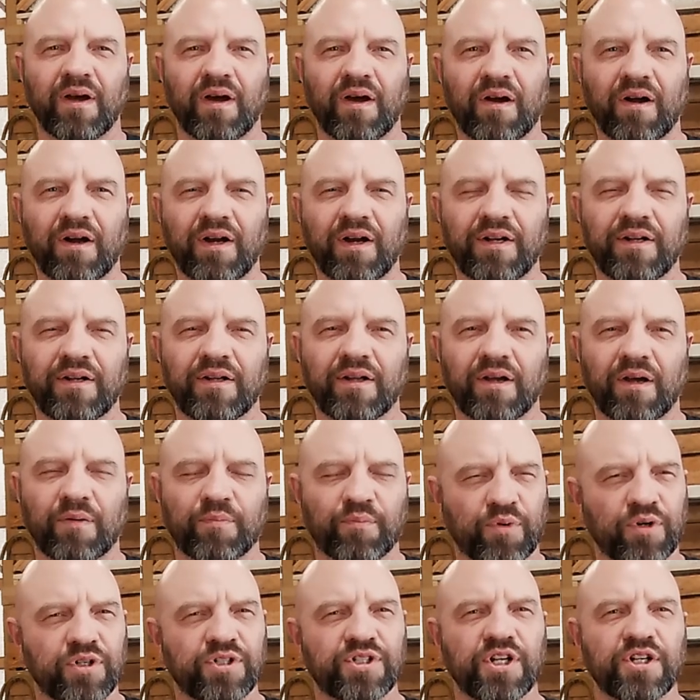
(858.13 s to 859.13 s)
All right,
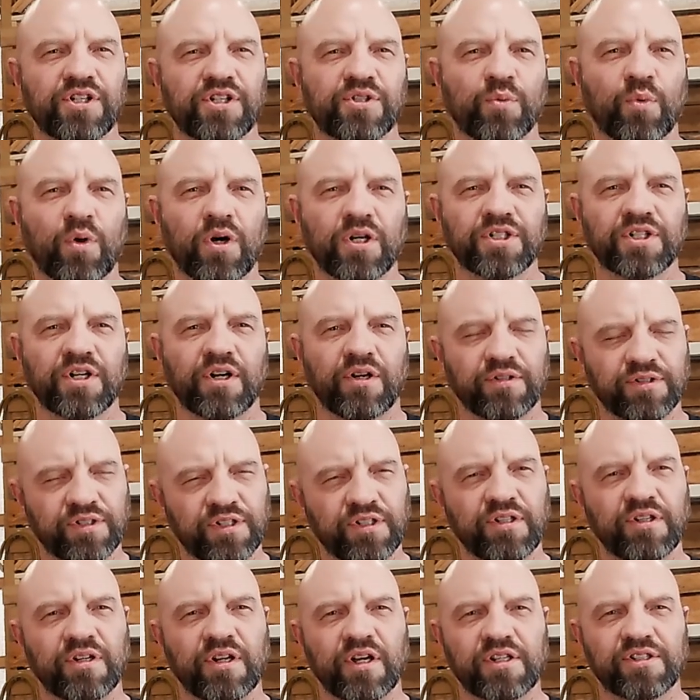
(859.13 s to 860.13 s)
appreciate you watching. I'll
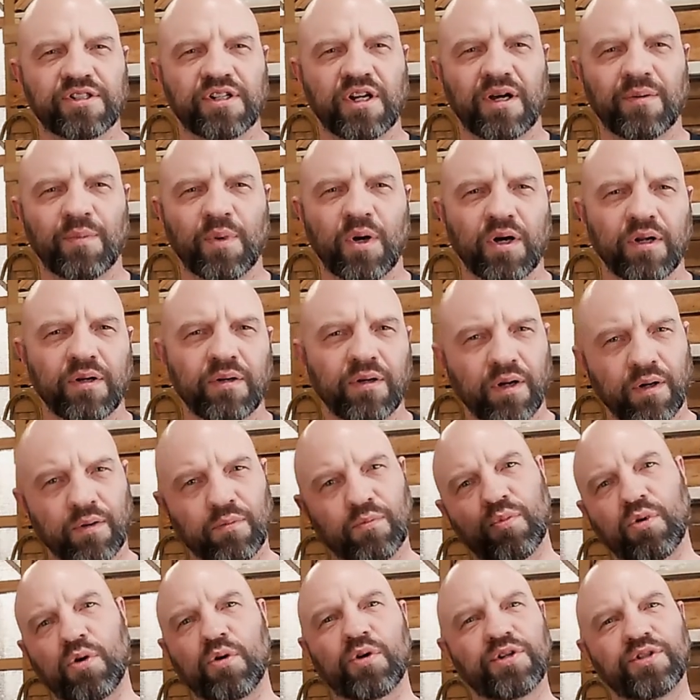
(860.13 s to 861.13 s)
see you next time on
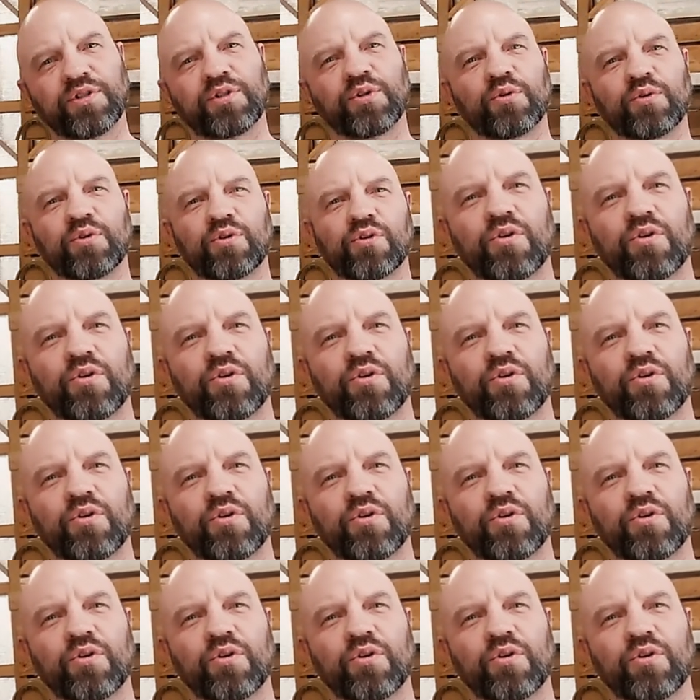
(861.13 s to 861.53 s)
Broken Tool